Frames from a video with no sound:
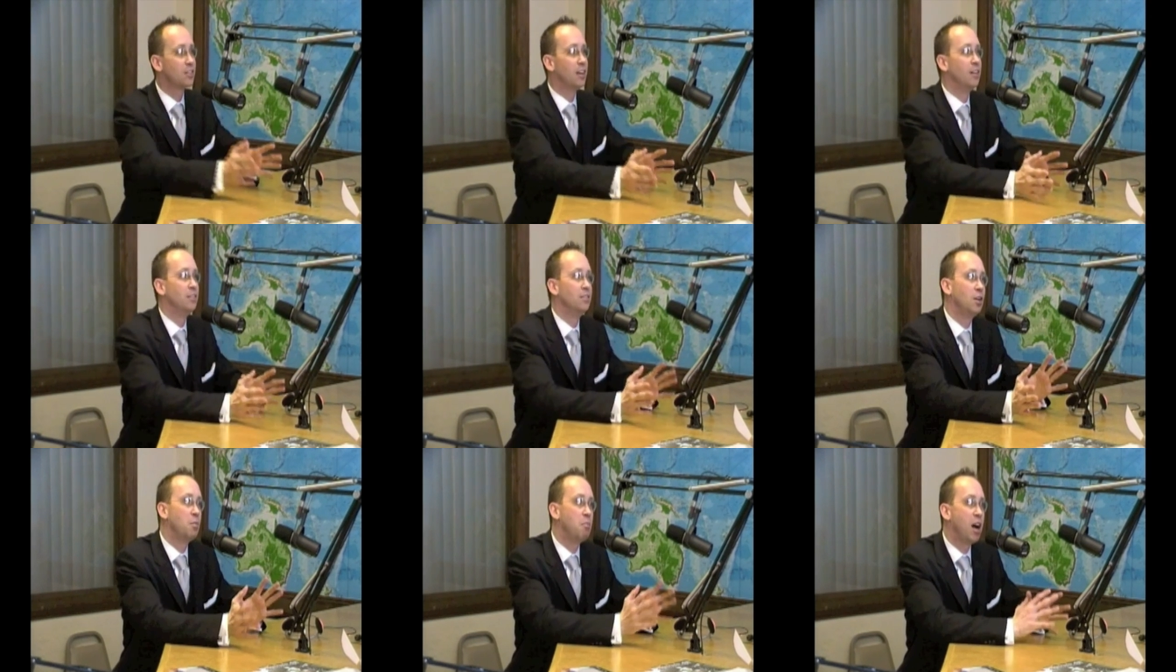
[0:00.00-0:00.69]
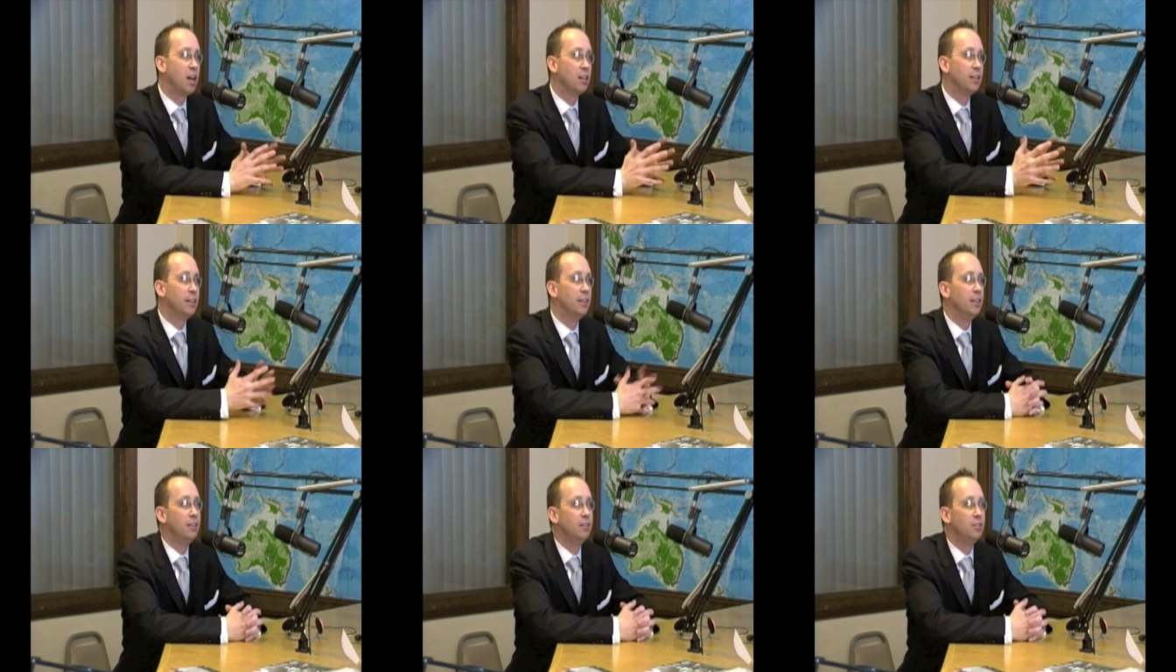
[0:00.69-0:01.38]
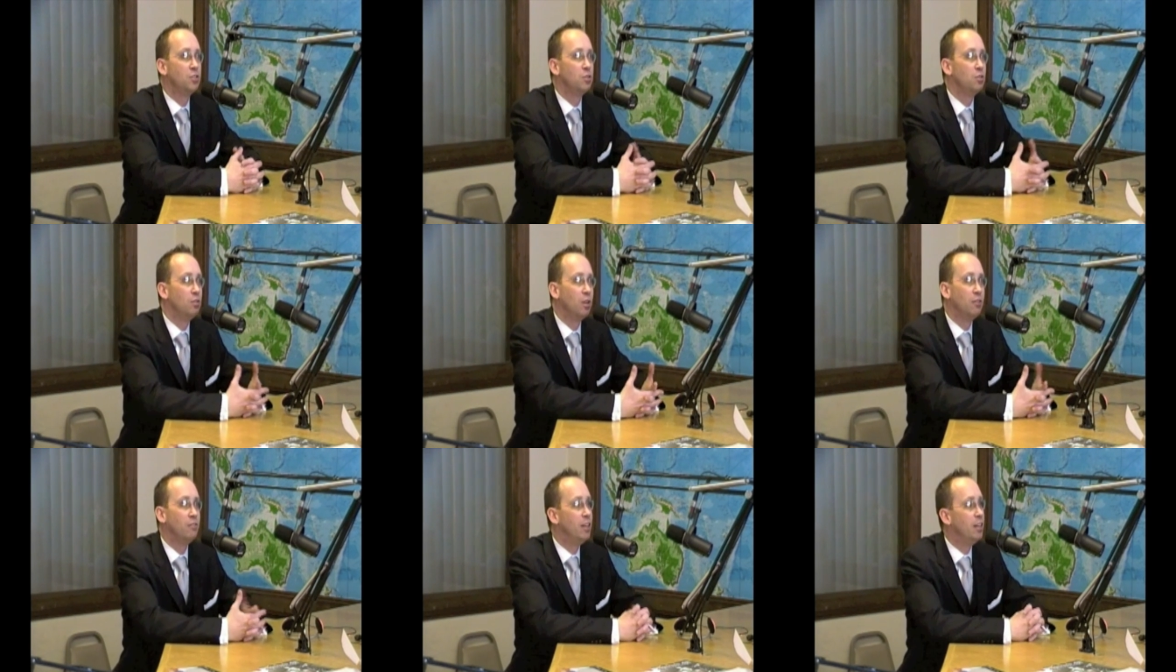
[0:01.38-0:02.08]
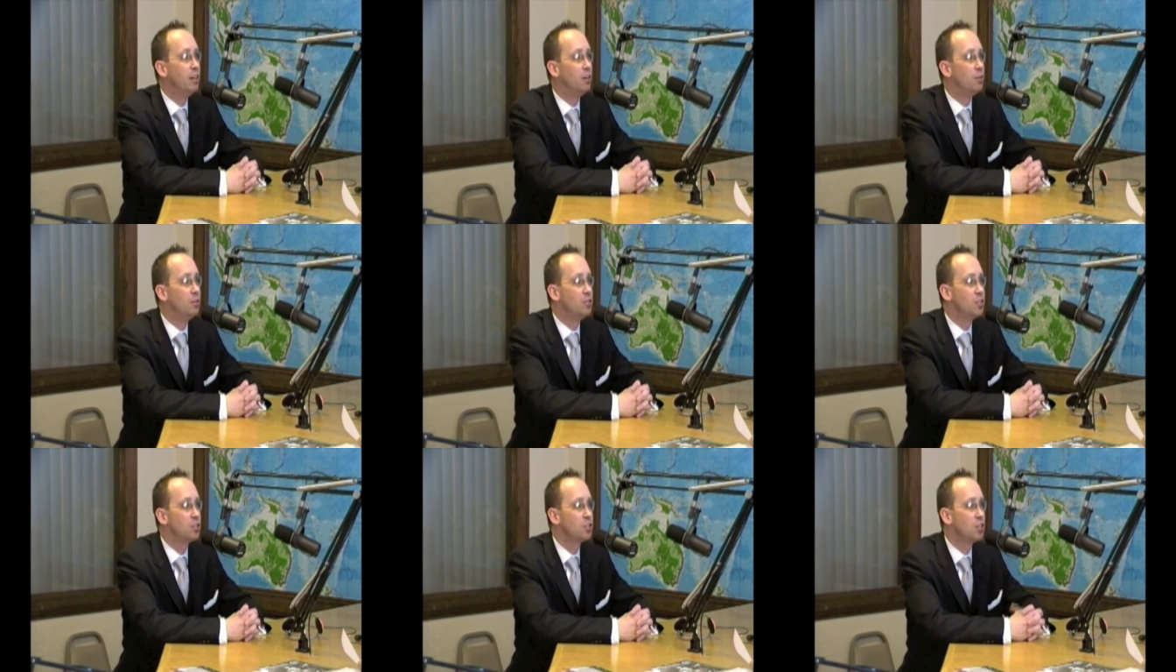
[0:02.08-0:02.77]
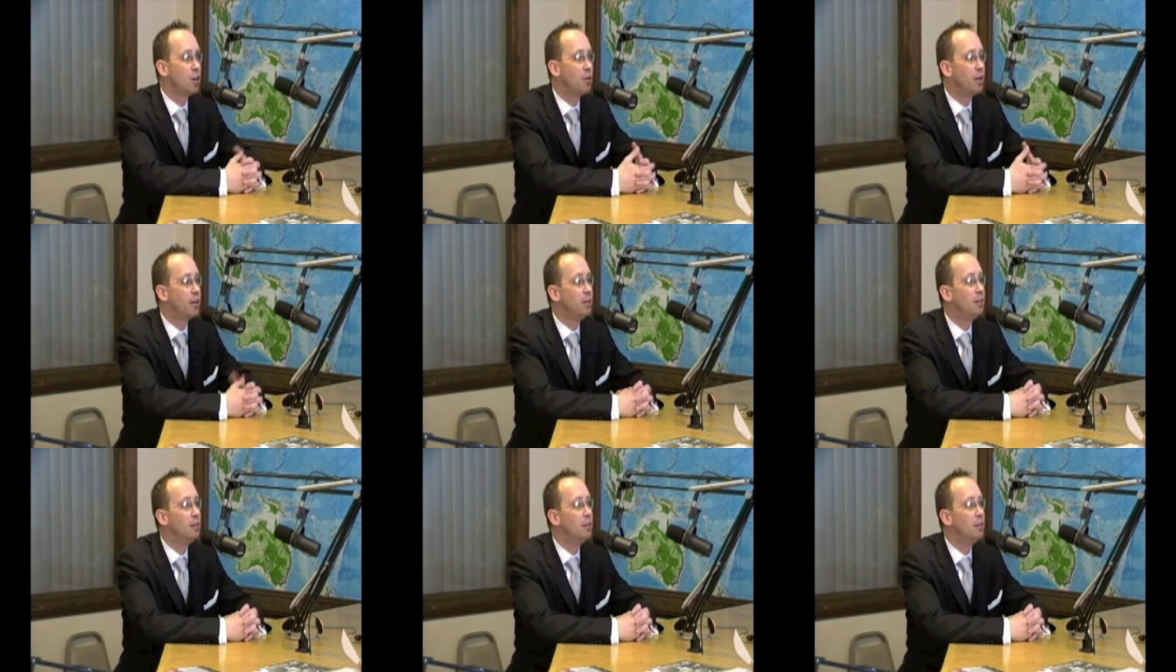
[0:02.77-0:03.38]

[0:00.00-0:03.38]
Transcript: and compiling it into a video and just showing